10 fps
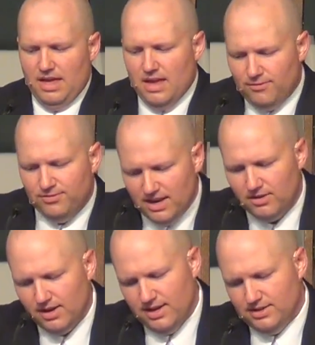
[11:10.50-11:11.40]
If
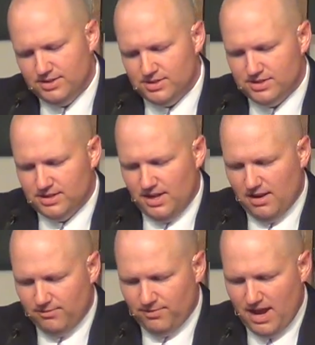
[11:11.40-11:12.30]
there is,
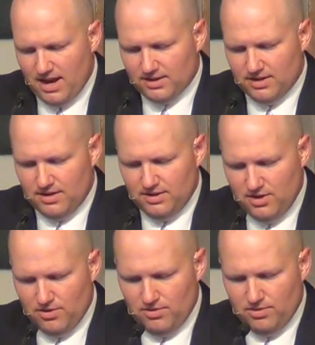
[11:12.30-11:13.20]
in fact,
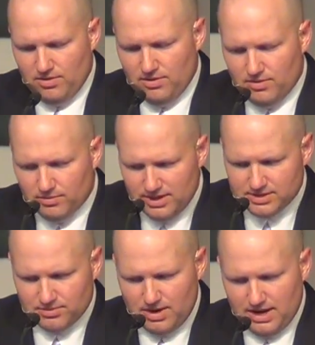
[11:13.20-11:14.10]
no
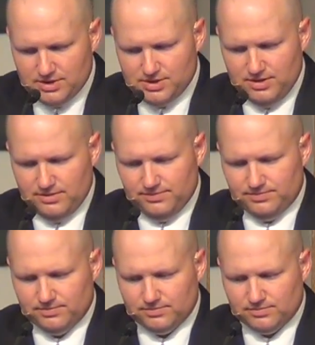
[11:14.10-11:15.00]
resurrection,
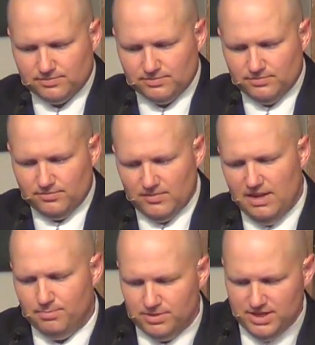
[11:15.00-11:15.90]

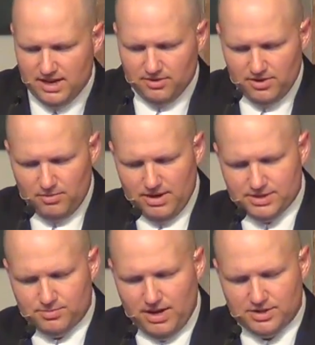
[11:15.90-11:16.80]
in particular, no
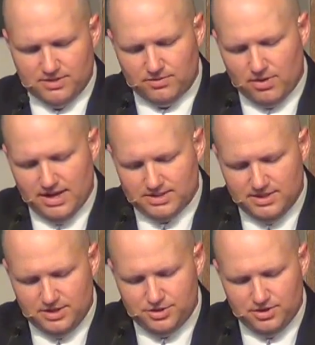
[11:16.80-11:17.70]
resurrection of Christ,
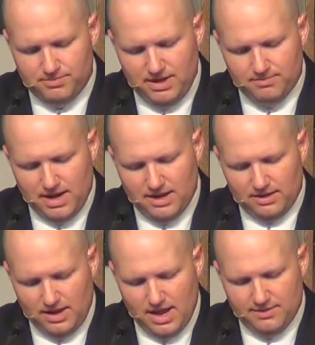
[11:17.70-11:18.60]
this should be my
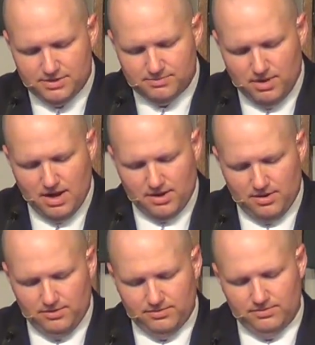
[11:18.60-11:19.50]
life's
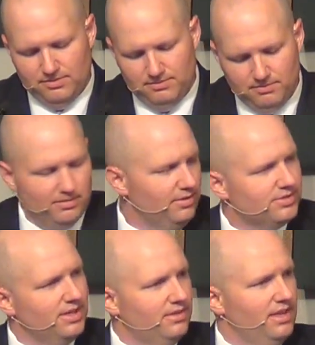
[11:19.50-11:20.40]
motto. You
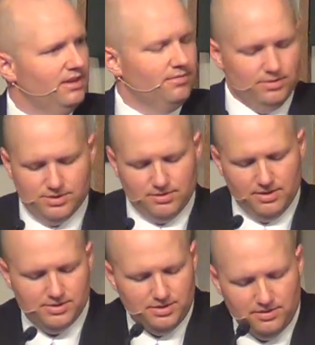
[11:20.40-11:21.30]
see it at the end of verse
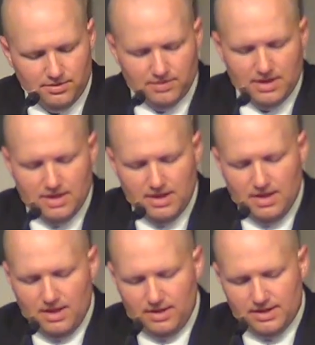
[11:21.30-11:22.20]
32.
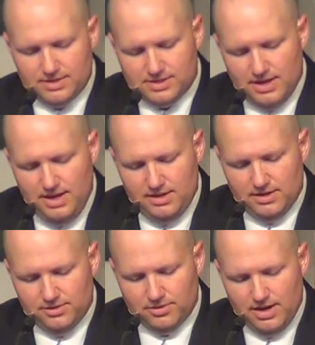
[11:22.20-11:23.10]
Let us
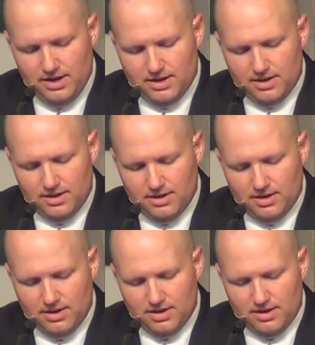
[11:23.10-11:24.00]
eat, drink,
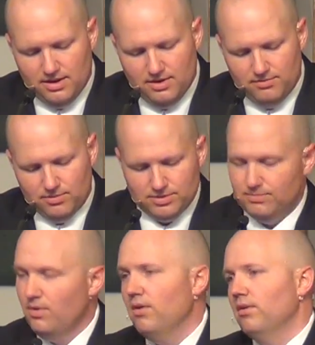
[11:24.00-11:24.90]
for
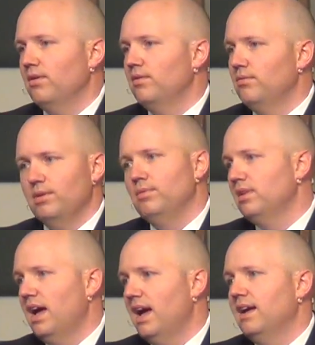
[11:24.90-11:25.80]
tomorrow we will
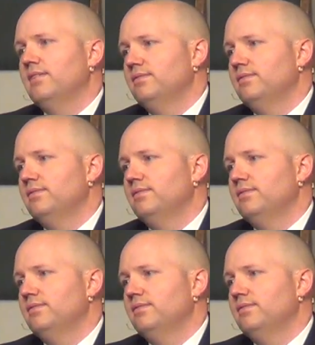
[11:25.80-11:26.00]
die.